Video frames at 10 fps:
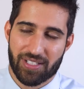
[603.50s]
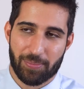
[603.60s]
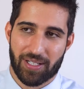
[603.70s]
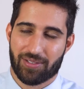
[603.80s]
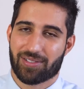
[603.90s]

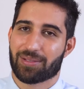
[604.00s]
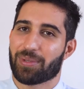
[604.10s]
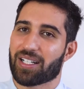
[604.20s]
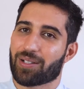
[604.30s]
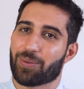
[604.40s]
respect Dr.
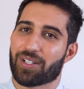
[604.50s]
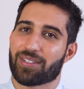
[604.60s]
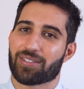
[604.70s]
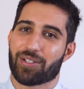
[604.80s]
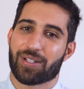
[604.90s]
Mike and what
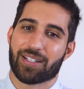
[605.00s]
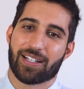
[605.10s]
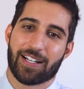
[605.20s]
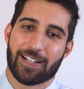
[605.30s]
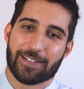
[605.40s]
he's doing,
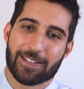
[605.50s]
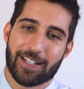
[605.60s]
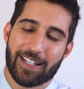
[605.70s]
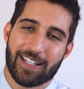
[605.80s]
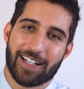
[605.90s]
and
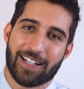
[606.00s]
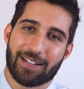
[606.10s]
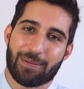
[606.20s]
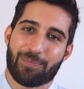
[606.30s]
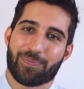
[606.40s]

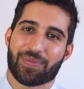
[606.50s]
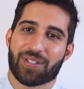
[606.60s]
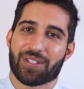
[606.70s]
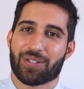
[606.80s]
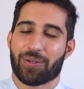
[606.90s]

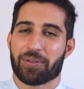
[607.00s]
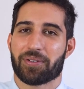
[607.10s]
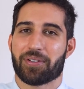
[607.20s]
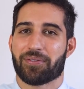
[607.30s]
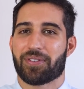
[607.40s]
all
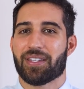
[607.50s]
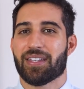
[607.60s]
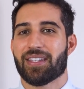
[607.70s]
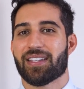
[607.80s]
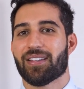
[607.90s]
of
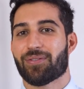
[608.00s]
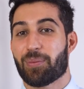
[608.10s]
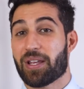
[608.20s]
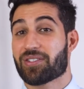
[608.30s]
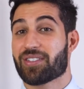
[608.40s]
the
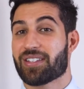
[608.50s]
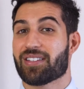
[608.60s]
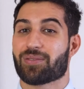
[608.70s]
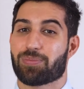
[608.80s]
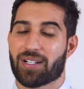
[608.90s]
information that
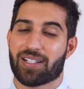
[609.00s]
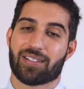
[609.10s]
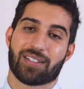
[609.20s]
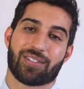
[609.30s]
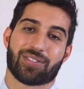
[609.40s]
he's spreading
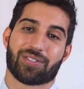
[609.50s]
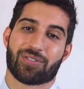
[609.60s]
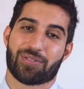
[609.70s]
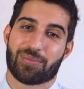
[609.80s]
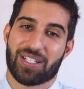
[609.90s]
out there on
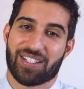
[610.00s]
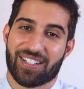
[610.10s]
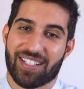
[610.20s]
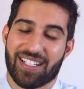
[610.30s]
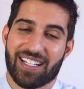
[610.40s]
social
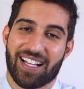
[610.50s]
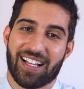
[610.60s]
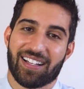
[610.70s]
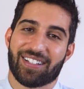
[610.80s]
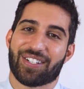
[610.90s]
media.
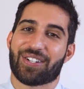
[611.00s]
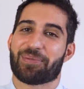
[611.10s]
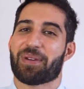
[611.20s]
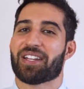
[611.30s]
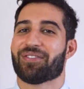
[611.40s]
And you
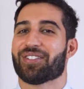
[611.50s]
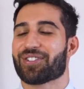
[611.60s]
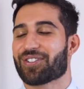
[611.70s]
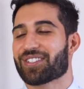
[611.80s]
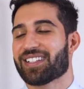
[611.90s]
know, many of the
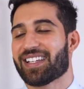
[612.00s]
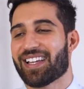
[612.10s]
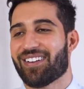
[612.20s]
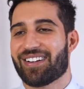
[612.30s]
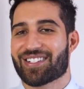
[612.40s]
jokes in
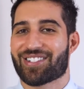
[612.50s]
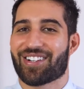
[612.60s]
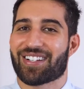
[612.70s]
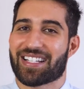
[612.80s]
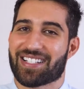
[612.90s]
here are
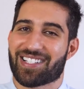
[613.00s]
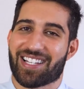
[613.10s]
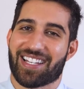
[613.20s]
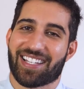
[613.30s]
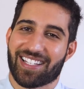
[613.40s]

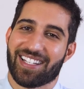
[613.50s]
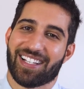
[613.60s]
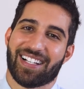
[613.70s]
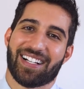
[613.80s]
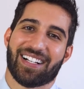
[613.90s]
tongue-in-cheek,
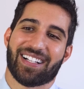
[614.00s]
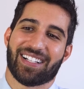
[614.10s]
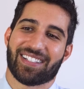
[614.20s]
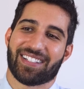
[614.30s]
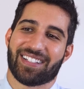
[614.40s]

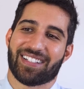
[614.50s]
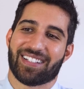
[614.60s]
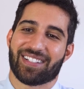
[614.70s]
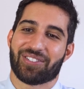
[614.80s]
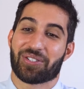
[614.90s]
and
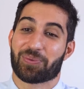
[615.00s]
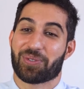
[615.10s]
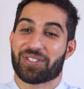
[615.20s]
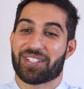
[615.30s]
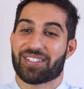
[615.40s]
I just
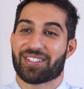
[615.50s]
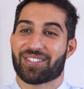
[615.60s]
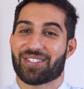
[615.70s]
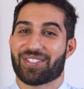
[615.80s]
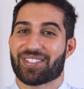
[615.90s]
wanted
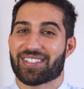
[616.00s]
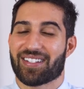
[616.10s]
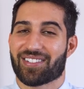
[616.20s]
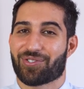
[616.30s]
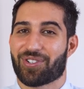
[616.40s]
to
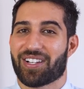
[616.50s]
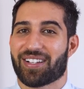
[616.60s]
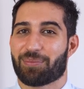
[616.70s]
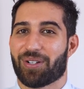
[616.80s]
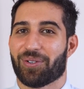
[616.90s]
set it
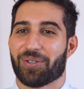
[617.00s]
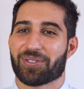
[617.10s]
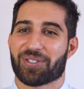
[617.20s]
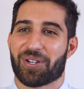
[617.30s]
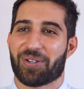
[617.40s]
straight, but
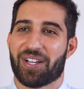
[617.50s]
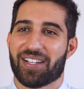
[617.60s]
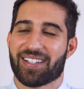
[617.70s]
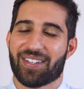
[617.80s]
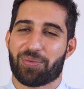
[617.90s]
also
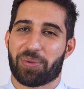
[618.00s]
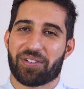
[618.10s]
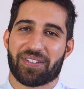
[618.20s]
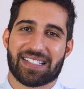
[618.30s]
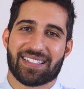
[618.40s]
give a
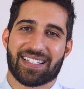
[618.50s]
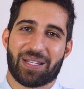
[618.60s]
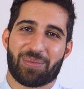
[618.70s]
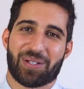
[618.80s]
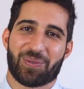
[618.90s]
bit of
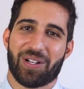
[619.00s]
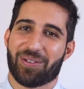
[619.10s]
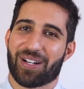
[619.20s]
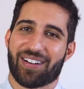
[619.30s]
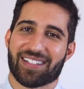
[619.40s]
entertainment
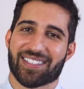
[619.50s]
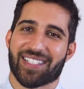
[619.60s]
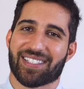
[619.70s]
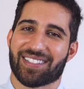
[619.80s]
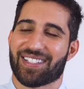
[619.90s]
while we're at
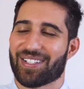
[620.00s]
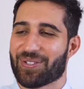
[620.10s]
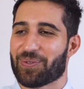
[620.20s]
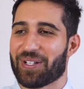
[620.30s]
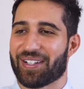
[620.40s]
it.
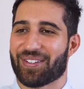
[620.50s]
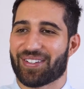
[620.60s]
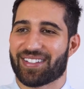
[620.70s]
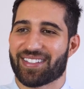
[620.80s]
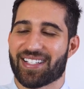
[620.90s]
Why
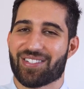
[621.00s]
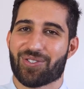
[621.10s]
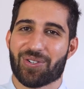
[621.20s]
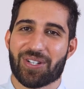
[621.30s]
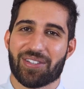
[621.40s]
not?
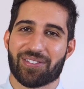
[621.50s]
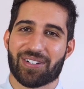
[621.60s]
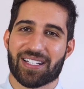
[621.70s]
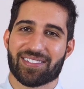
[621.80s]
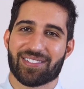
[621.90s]
Enjoy the
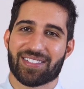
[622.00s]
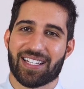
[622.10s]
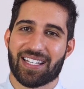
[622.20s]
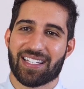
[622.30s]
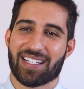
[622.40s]
rest of your
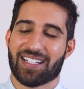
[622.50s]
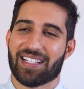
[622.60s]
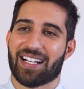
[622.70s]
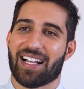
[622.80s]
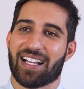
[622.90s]
day,
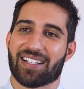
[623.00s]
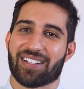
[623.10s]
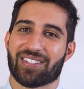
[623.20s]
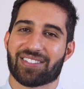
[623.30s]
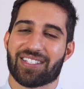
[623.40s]

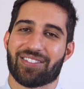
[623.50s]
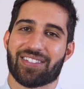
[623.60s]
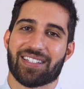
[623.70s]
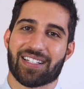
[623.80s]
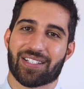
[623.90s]
and I'll see you
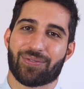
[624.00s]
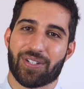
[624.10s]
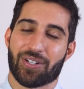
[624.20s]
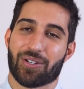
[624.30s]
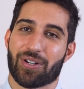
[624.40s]
in the next
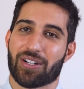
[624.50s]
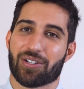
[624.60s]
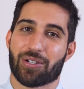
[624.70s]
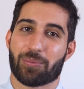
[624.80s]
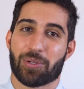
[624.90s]
video. I
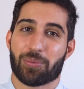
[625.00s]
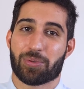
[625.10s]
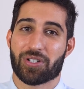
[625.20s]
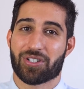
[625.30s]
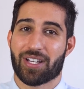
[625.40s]
hope you
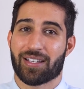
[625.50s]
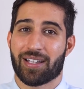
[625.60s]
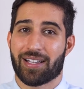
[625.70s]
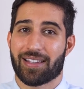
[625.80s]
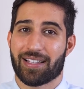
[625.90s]

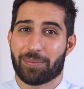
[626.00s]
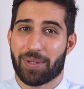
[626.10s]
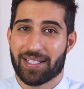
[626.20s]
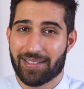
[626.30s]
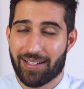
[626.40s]
appreciate that
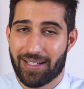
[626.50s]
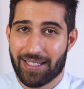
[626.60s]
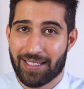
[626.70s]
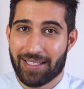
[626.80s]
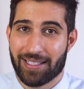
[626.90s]
my
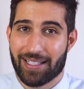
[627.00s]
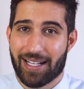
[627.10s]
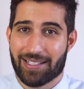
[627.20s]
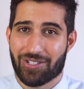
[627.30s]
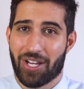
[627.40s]
tie
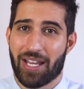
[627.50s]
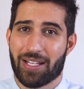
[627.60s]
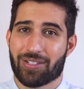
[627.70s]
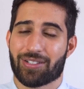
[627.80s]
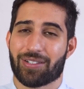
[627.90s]
has
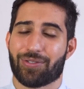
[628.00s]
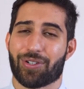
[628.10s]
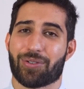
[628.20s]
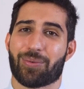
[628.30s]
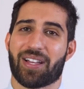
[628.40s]
changed. If you
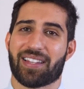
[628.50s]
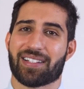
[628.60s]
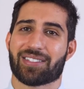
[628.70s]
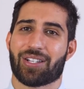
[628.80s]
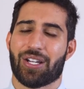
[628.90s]
don't know why that
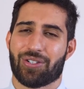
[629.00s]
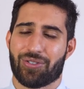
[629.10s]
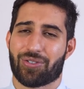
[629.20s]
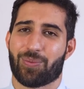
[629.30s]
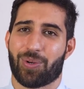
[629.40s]
is,
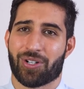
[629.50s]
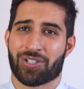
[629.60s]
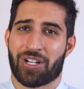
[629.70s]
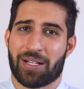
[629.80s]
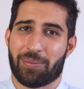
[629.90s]
you should
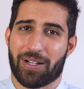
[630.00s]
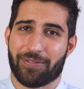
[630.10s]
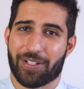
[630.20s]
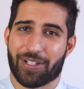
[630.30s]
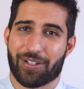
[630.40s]
watch my
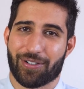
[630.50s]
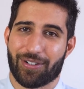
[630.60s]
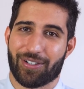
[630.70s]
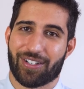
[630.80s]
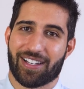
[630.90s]
video
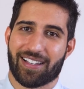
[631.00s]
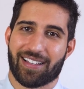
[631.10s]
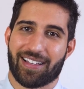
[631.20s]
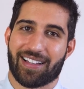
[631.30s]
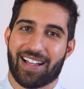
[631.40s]
on
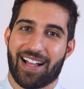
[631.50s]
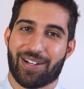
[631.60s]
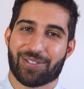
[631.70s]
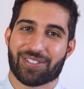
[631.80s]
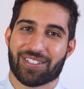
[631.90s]

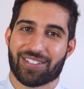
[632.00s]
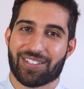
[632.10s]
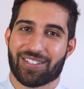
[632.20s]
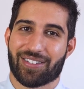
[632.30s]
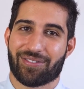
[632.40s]
house
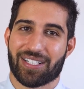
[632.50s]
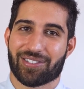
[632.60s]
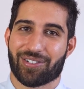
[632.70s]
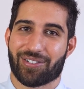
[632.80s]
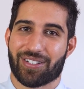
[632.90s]
3
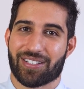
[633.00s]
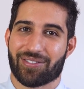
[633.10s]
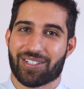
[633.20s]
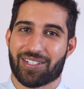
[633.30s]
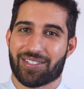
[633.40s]
stories,
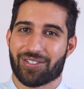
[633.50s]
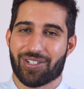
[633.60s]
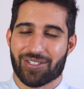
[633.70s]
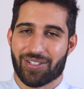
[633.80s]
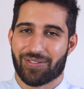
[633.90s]
which is
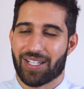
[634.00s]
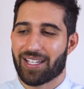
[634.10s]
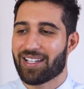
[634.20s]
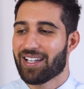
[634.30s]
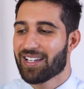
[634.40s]
just over
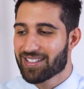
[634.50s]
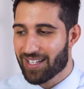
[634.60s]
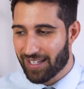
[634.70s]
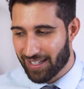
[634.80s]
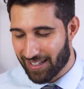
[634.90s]
here. Take